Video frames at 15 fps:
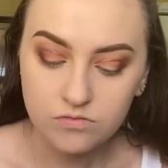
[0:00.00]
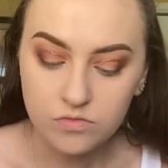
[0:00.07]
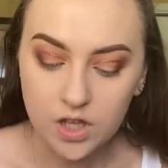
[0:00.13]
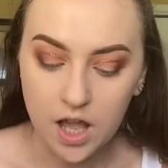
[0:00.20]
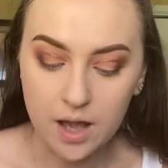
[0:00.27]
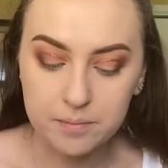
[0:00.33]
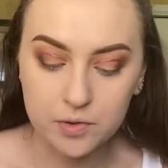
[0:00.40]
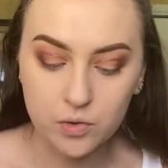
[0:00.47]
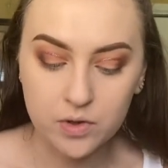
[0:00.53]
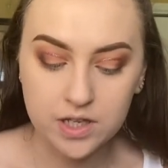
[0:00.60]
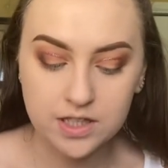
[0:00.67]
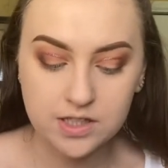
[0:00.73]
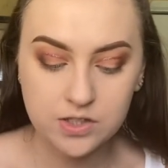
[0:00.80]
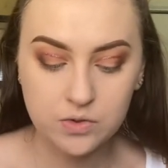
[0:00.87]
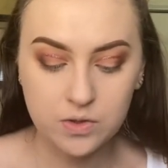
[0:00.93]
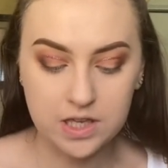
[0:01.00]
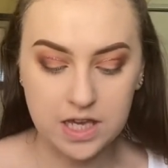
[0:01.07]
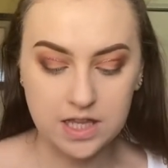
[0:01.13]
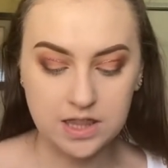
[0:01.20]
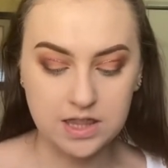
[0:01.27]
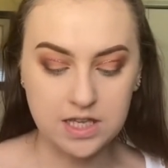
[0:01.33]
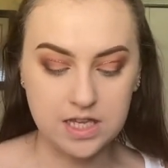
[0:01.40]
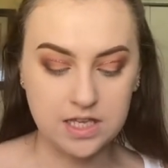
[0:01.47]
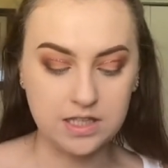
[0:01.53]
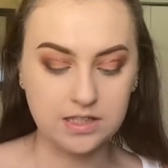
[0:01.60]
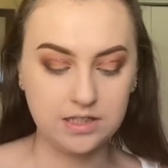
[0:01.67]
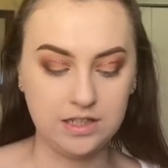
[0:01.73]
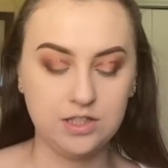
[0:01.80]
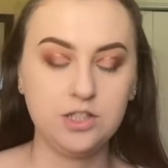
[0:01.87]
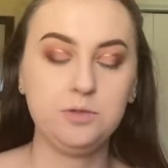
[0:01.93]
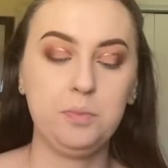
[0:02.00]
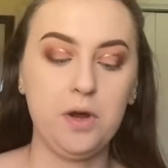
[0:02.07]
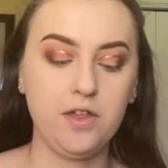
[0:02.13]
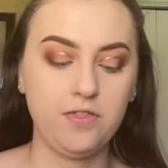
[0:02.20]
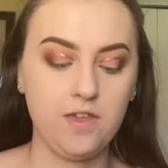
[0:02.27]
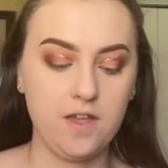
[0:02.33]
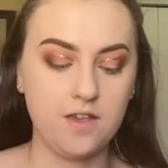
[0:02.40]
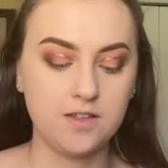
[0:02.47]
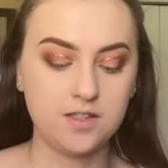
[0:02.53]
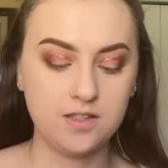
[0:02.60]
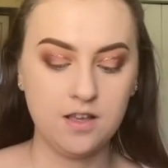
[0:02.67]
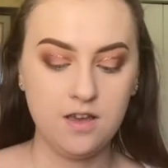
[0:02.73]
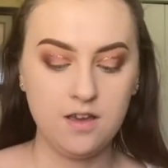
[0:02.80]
I'm going to get these, I just bought these